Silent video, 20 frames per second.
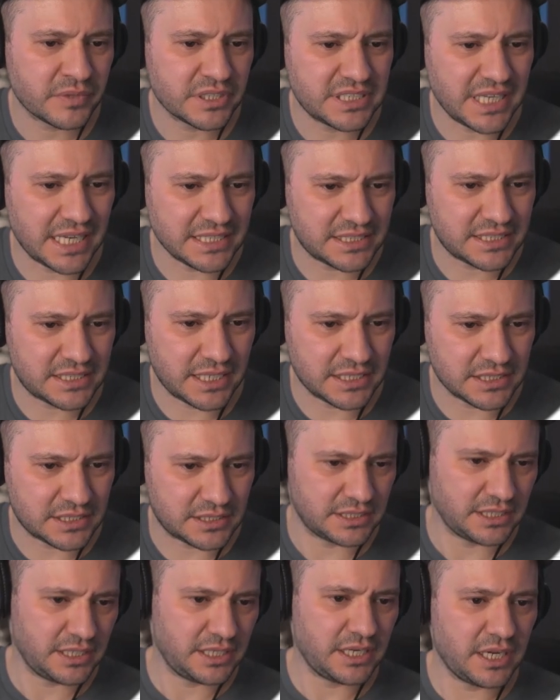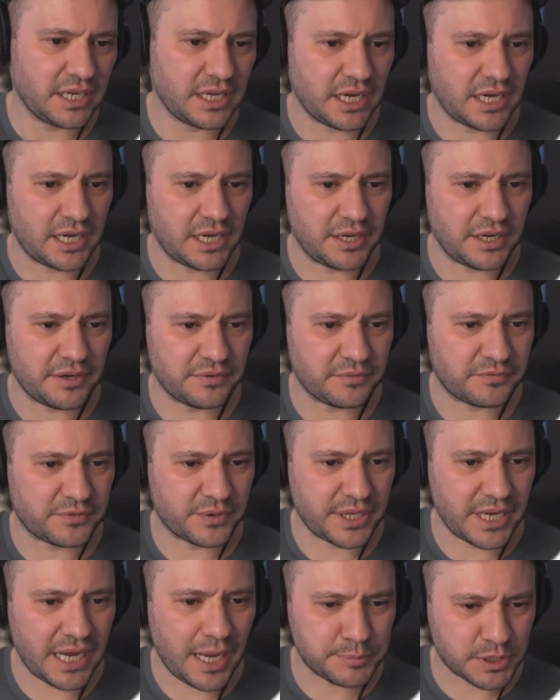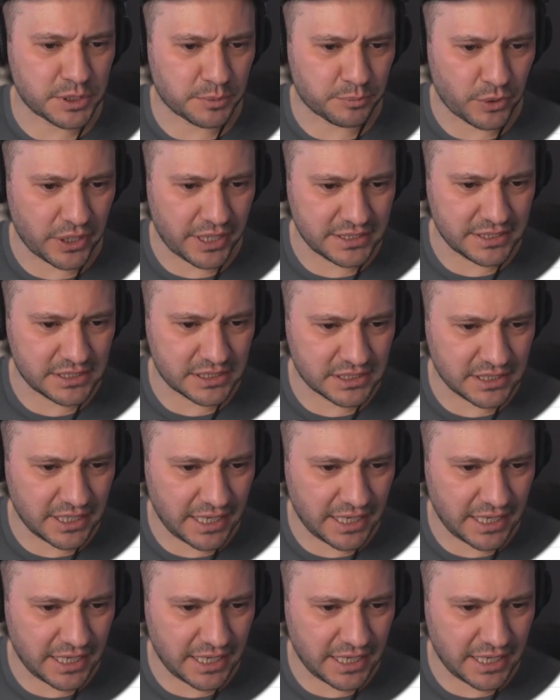10 cents for the option price.